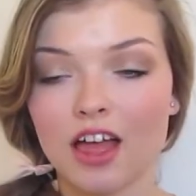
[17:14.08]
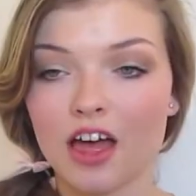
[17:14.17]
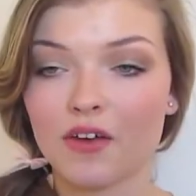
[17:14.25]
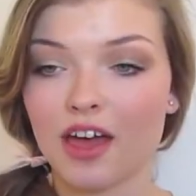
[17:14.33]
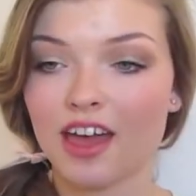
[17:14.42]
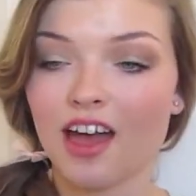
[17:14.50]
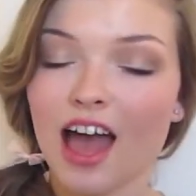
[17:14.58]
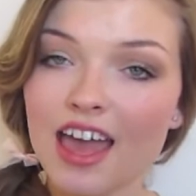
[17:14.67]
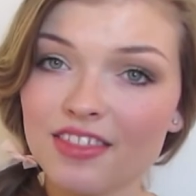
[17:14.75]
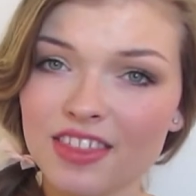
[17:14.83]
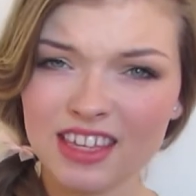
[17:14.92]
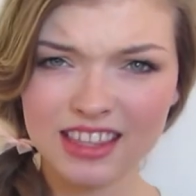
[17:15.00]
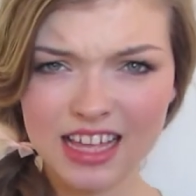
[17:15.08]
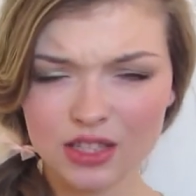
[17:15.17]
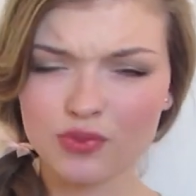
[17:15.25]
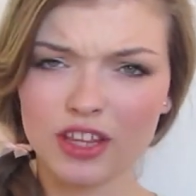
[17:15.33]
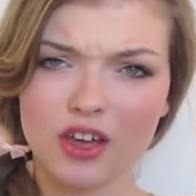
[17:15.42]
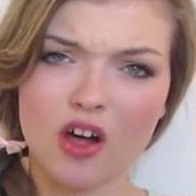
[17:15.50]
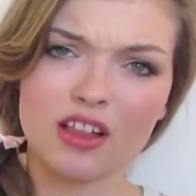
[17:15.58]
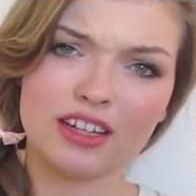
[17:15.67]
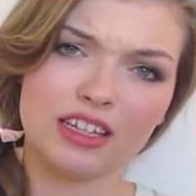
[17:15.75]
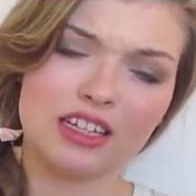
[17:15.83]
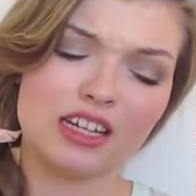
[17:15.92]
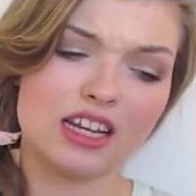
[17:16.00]
Okay, I think that's really all I
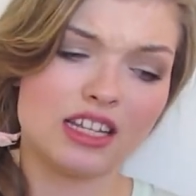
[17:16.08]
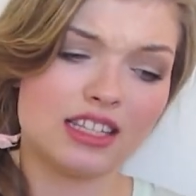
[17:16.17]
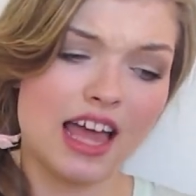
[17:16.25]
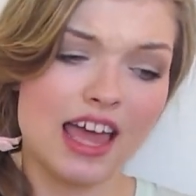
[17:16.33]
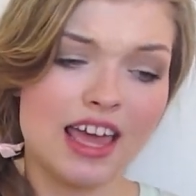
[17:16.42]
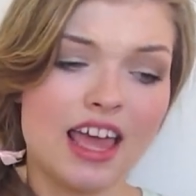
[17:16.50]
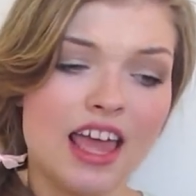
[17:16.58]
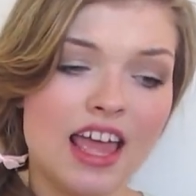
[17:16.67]
needed to say.